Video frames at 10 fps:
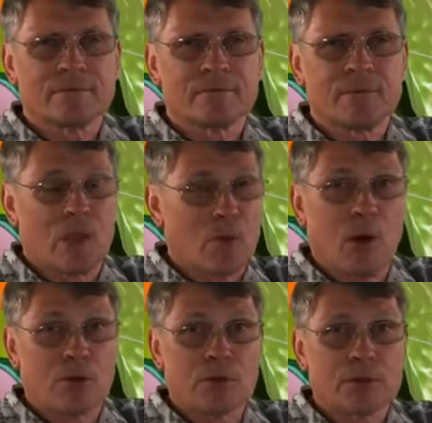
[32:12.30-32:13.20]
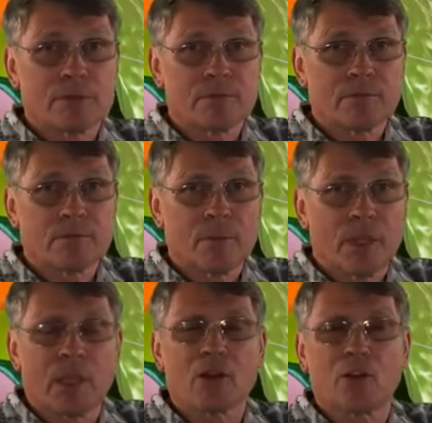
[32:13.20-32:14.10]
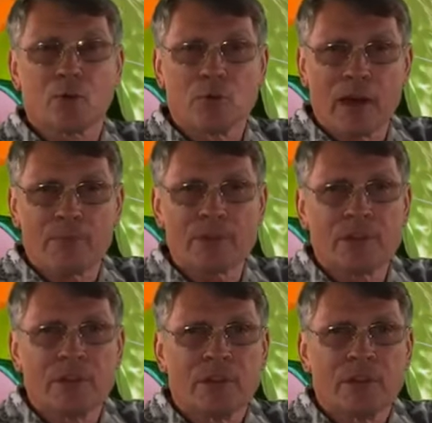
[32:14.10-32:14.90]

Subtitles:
It won't. It'll corrupt.